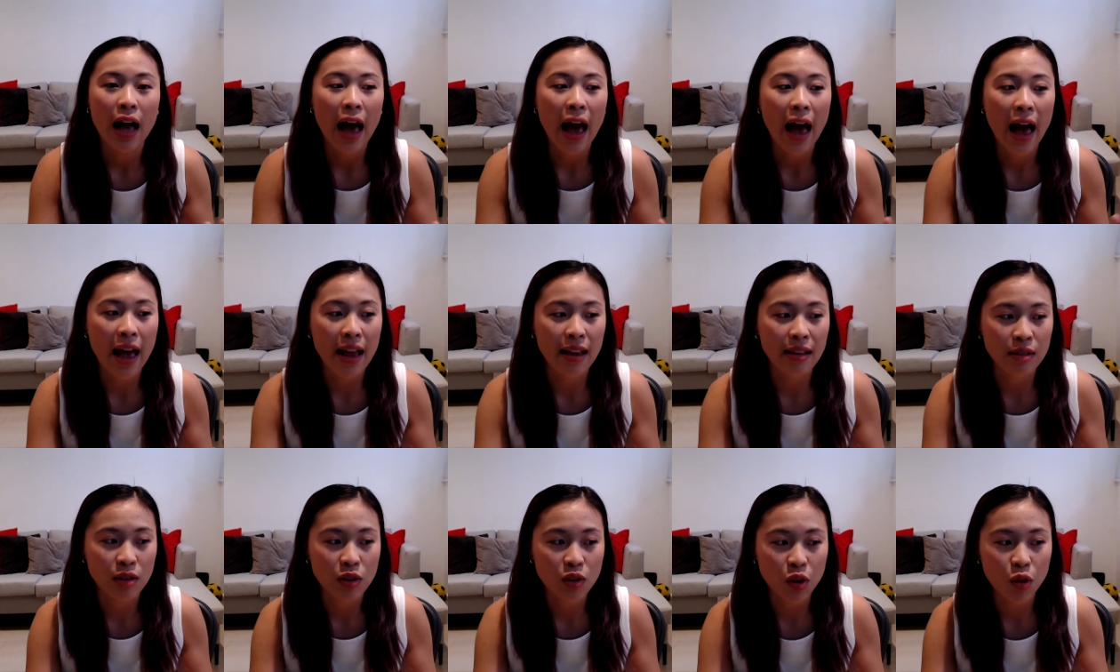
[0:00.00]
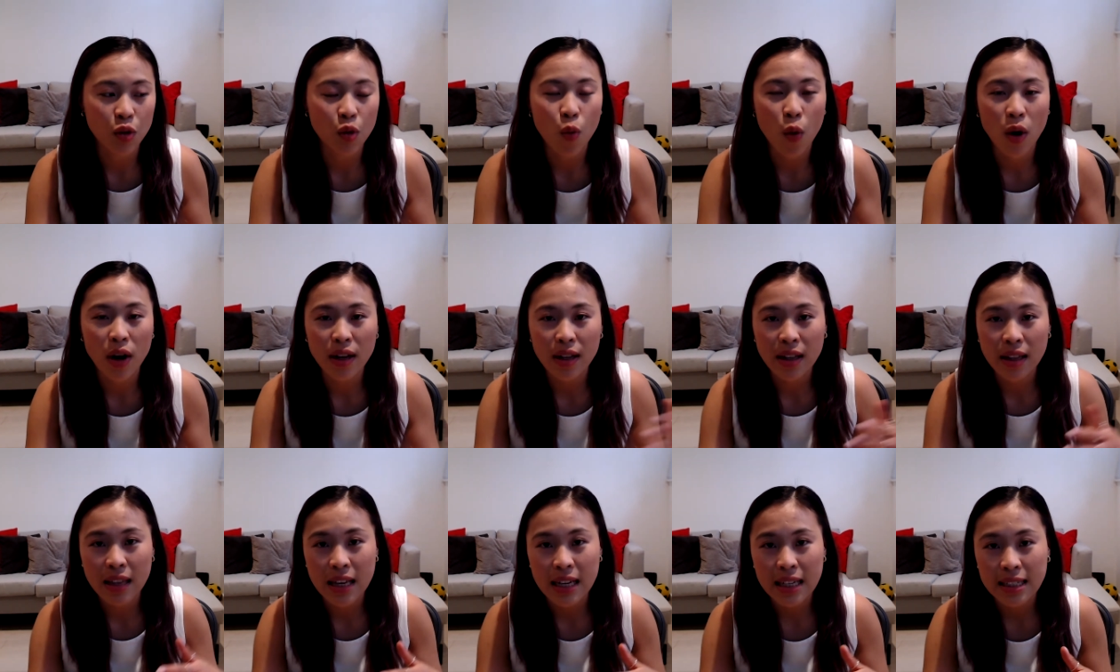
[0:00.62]
And so one
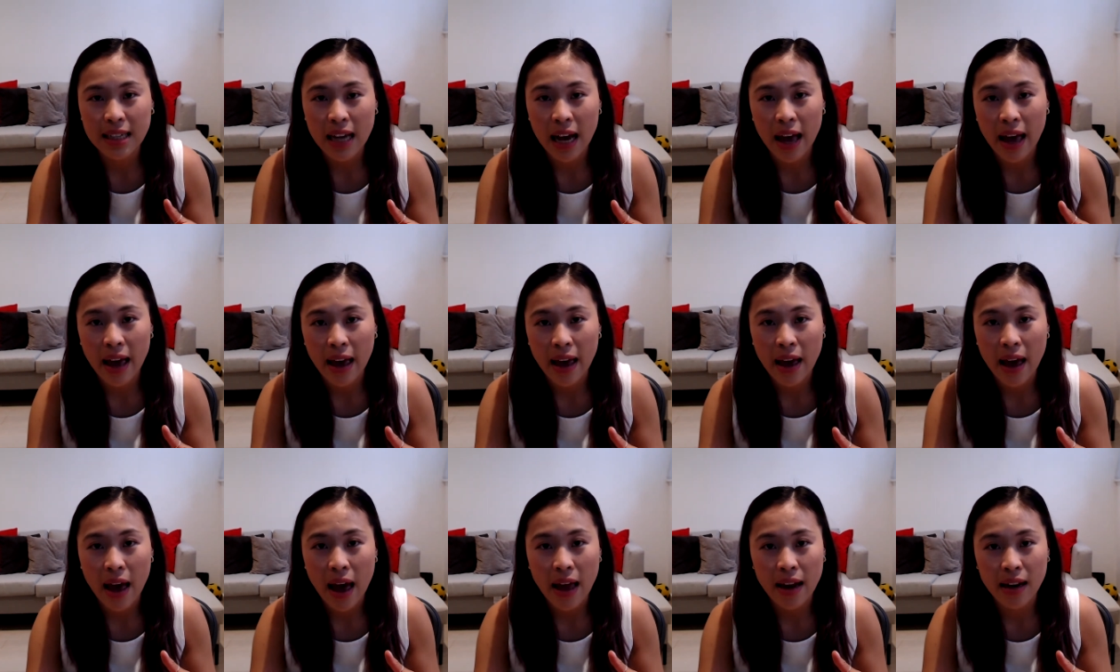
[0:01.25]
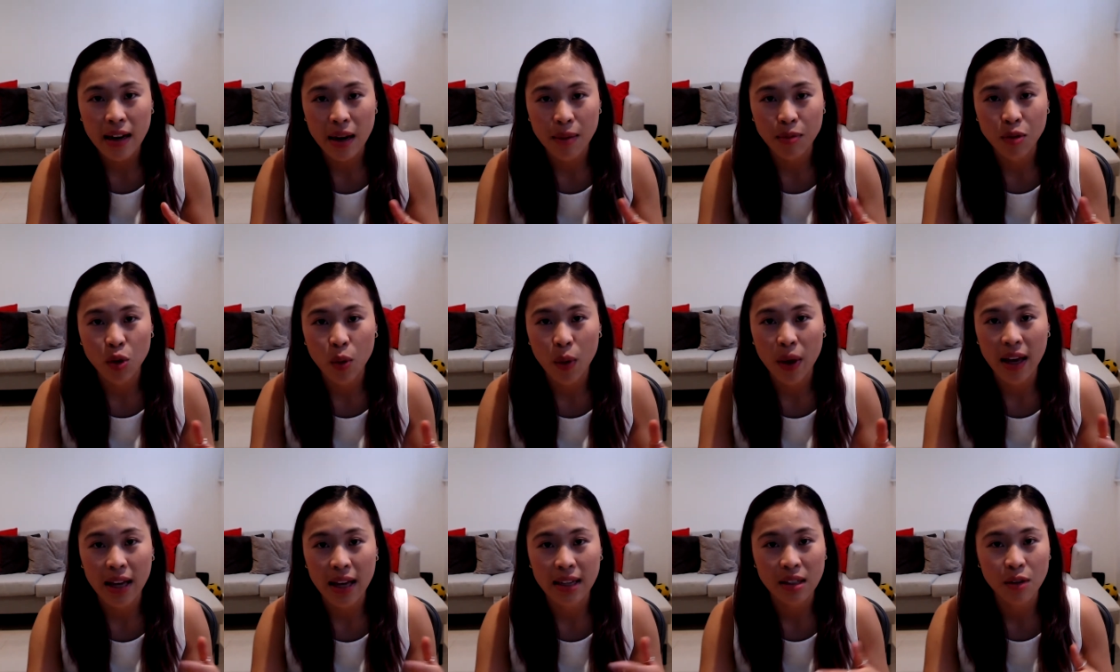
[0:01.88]
of the things I ended up
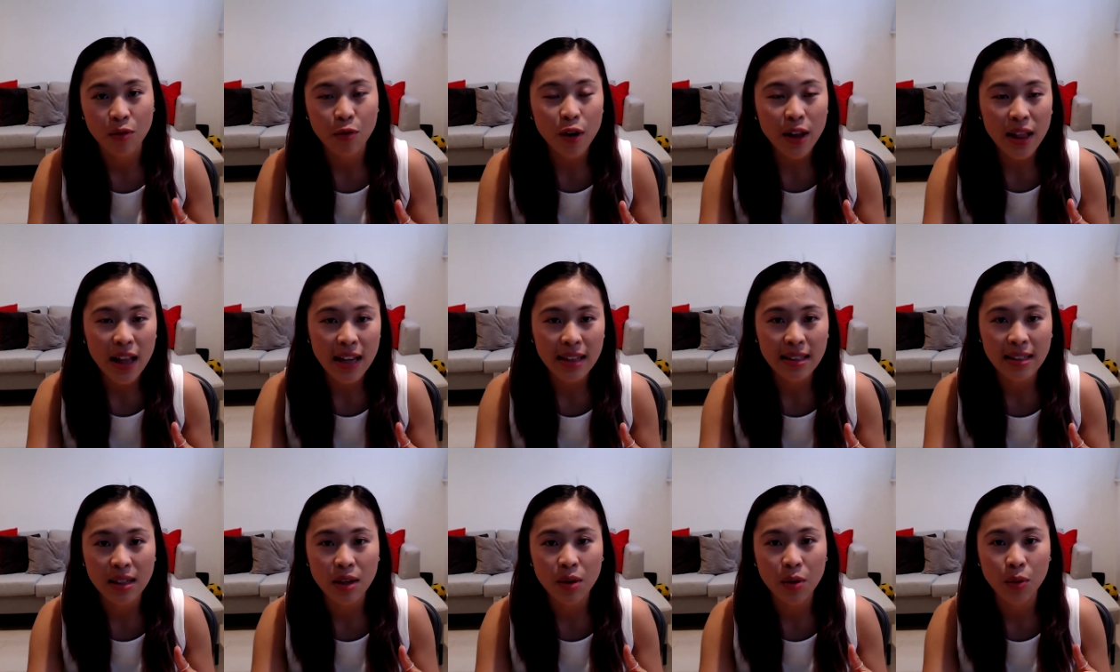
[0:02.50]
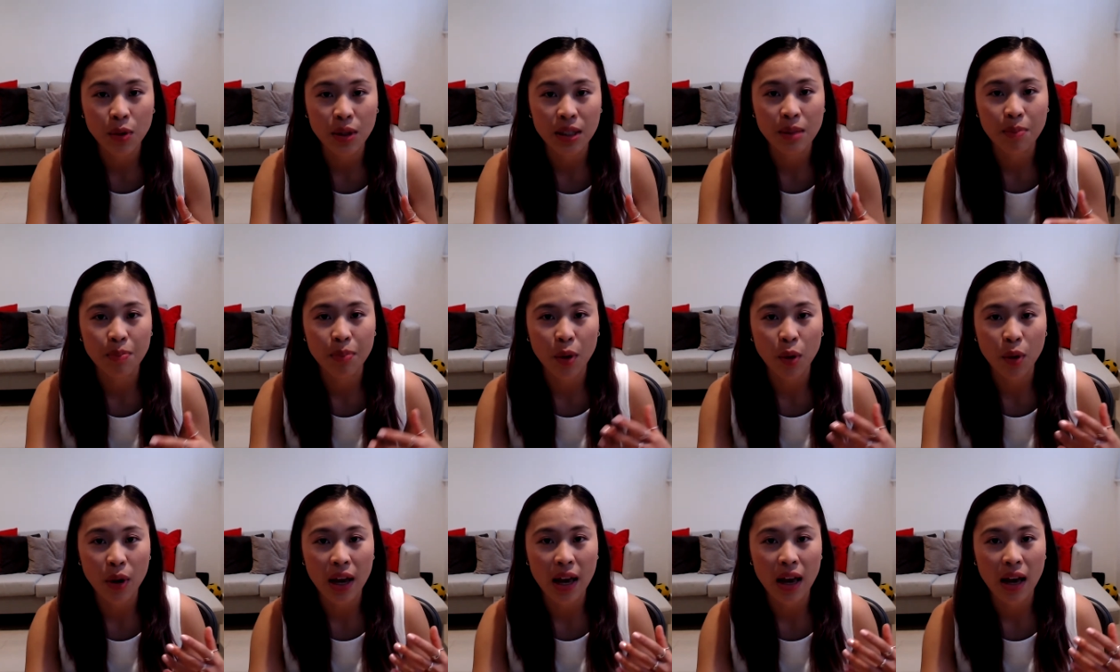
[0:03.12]
doing as a freelancer was
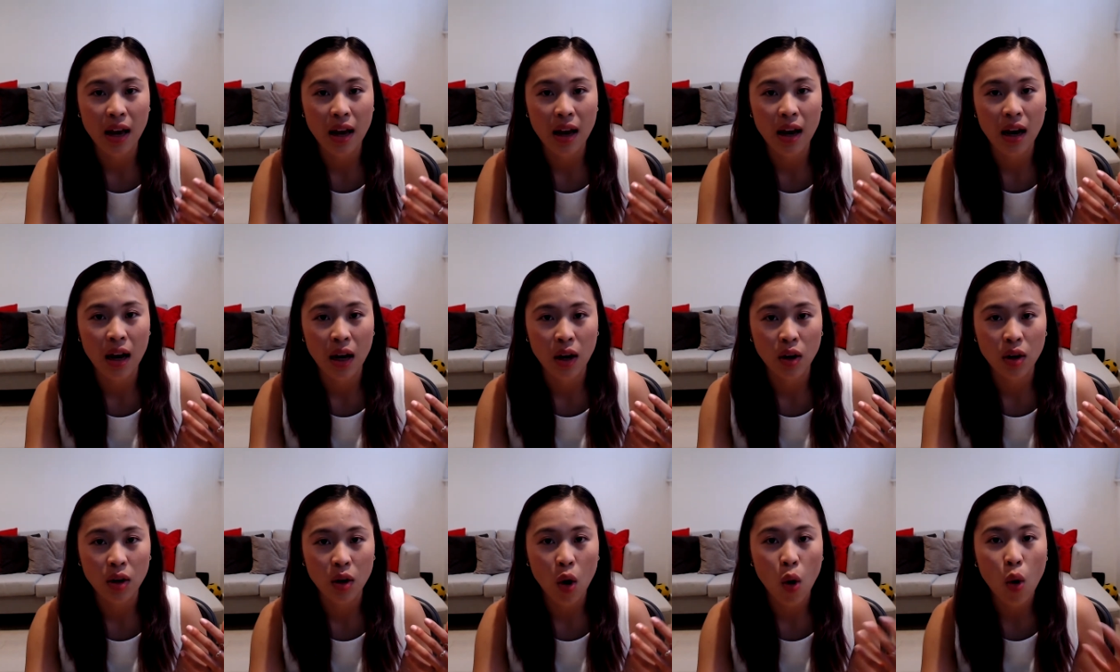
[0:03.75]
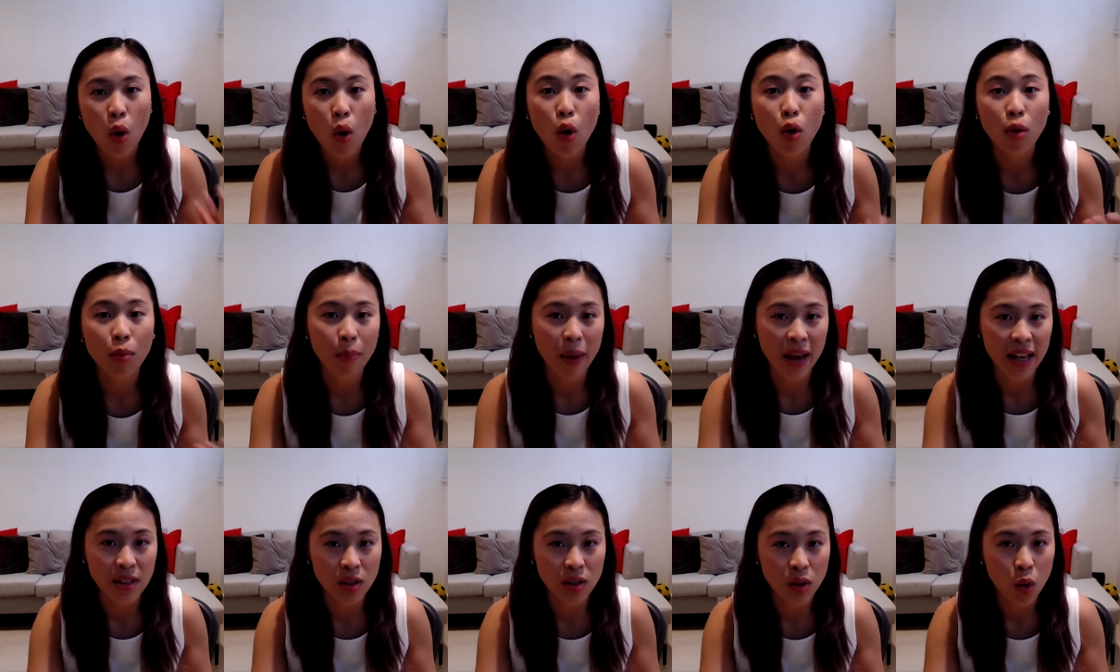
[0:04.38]
building a
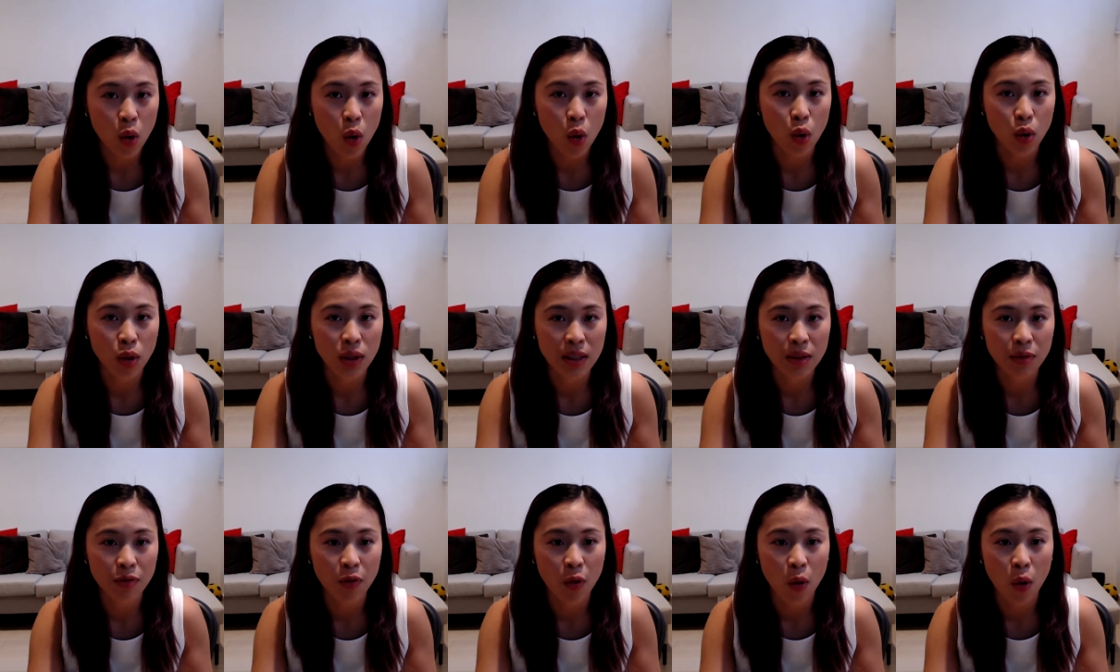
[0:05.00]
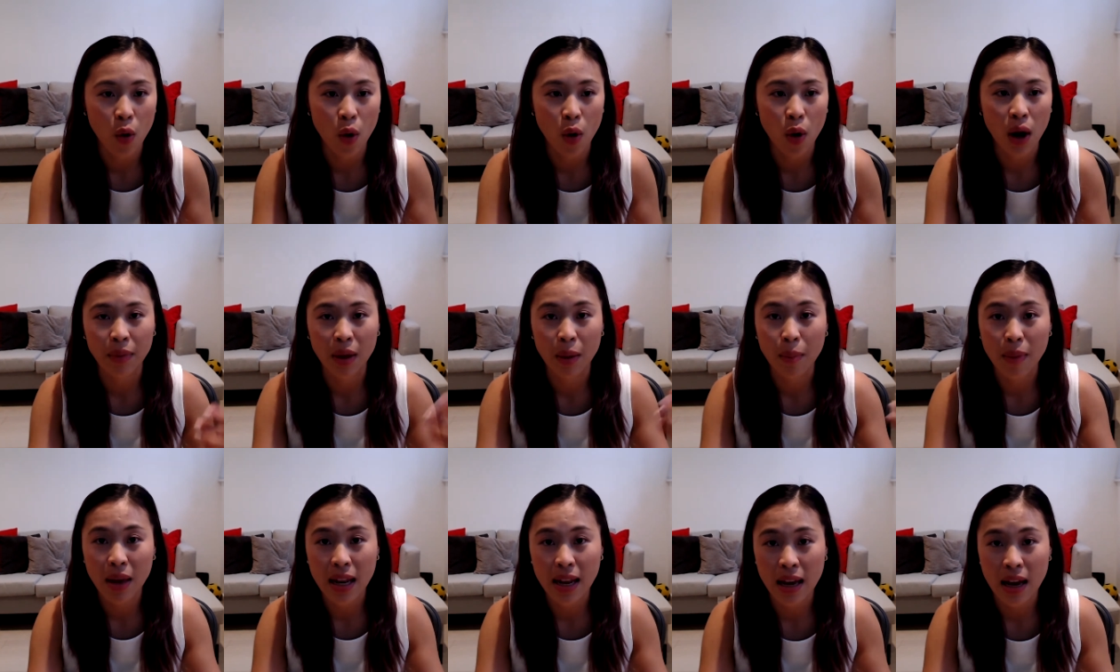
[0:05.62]
cohort-based course for a
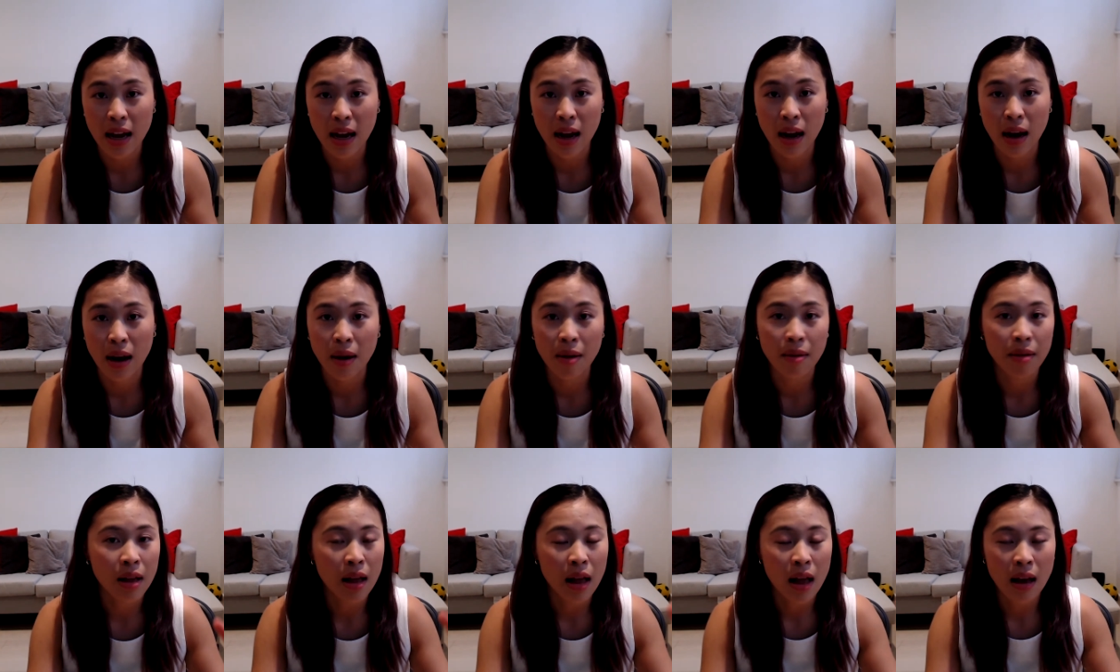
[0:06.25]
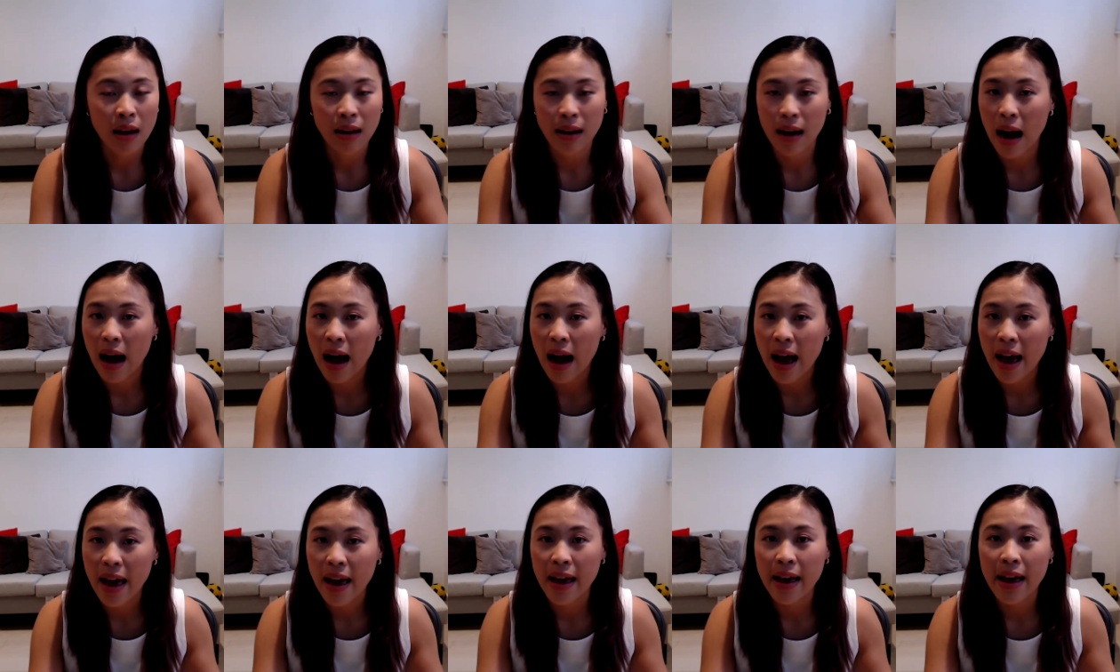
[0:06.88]
media
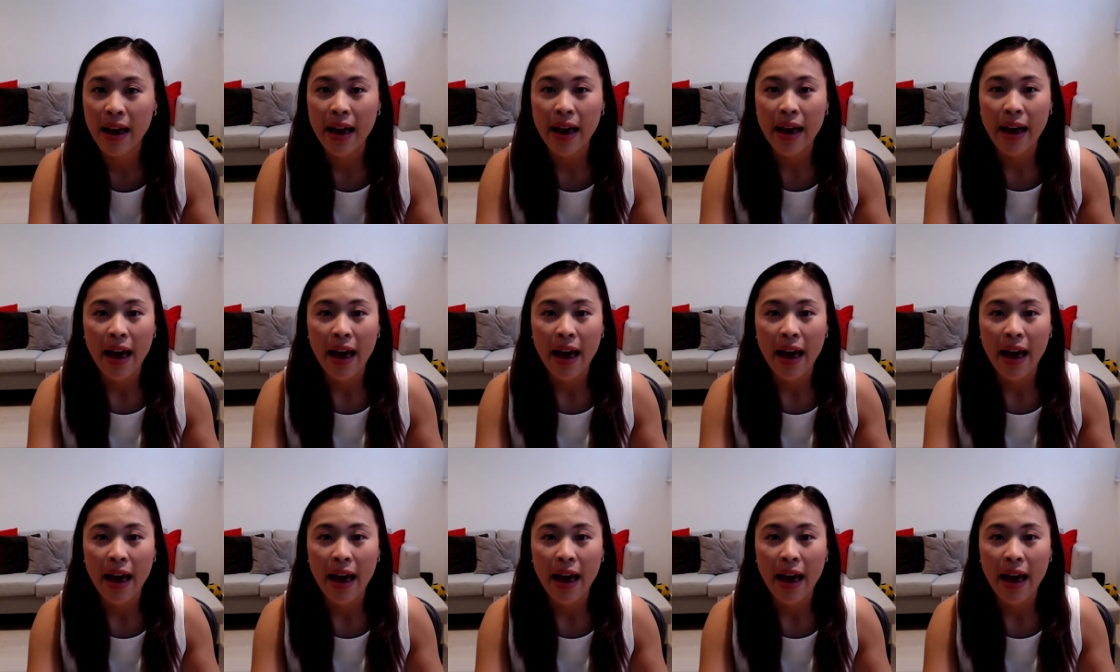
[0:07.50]
guy.